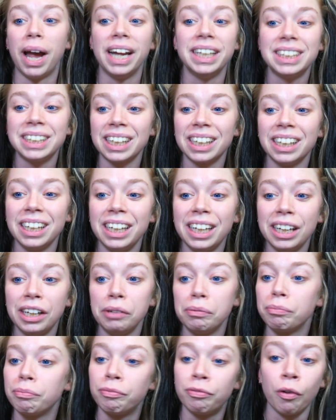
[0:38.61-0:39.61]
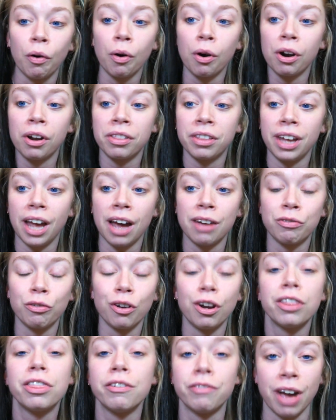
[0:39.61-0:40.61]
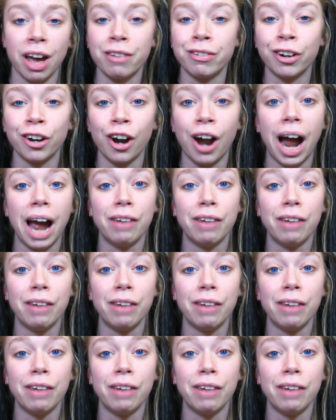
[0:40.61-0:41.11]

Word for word: Basically, for the evereth of ever,